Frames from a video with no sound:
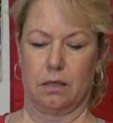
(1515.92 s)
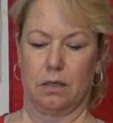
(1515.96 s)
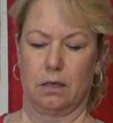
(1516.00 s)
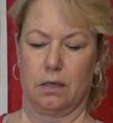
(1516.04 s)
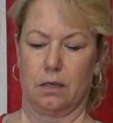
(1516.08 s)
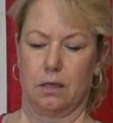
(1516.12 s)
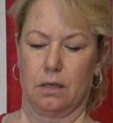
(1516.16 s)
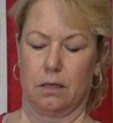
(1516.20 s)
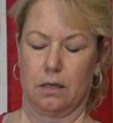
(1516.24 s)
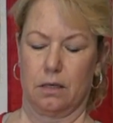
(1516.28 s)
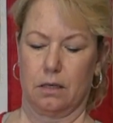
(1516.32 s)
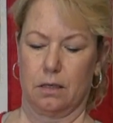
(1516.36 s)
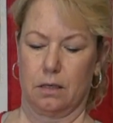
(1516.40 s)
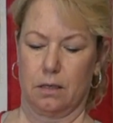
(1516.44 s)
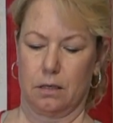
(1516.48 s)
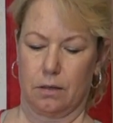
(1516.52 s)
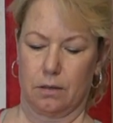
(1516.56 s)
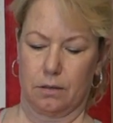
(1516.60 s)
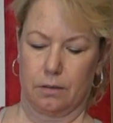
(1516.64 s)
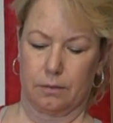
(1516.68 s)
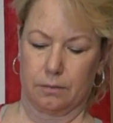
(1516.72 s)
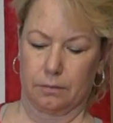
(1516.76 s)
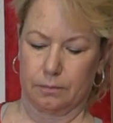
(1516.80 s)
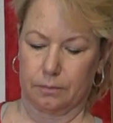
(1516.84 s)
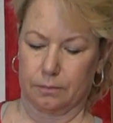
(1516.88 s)

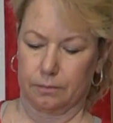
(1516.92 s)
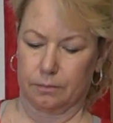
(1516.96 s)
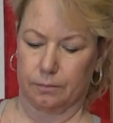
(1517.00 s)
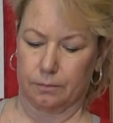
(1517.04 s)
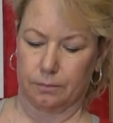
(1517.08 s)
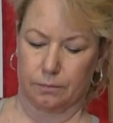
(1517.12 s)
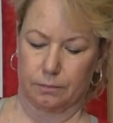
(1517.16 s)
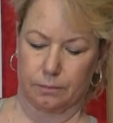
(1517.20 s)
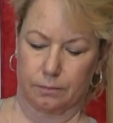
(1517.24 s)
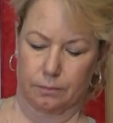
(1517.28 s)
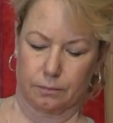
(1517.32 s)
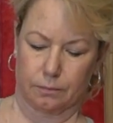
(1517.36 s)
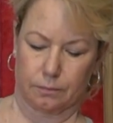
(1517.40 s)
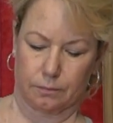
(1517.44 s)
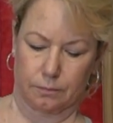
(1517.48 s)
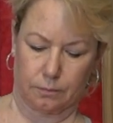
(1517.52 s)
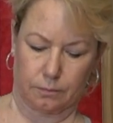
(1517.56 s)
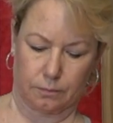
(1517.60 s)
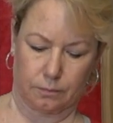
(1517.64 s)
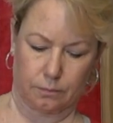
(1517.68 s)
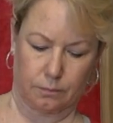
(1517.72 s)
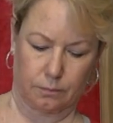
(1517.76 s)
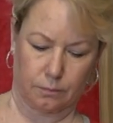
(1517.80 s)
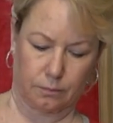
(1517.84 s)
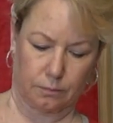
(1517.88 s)

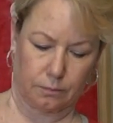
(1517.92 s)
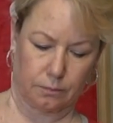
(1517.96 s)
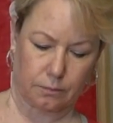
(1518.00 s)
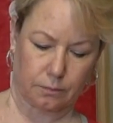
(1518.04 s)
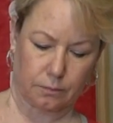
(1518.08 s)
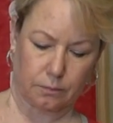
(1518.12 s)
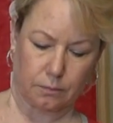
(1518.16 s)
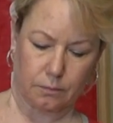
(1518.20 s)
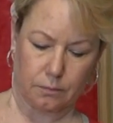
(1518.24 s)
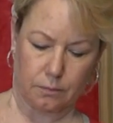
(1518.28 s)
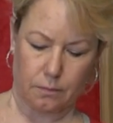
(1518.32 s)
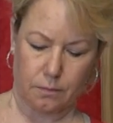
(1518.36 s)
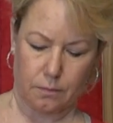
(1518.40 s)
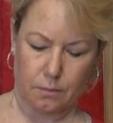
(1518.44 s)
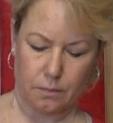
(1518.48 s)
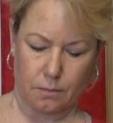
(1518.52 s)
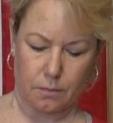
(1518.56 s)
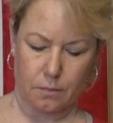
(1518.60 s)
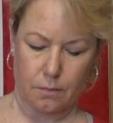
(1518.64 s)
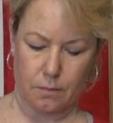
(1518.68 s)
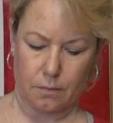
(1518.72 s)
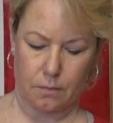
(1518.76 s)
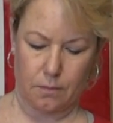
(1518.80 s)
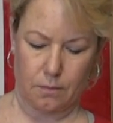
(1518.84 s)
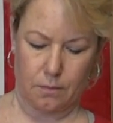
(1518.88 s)

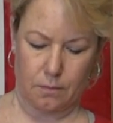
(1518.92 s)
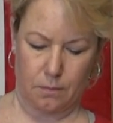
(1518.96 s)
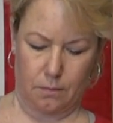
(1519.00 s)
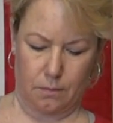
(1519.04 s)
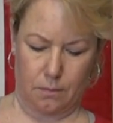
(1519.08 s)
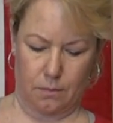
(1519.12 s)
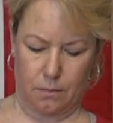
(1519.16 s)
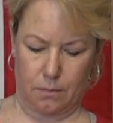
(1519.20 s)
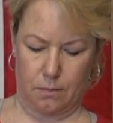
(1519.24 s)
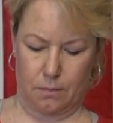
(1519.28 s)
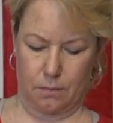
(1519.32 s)
Nobody speaks.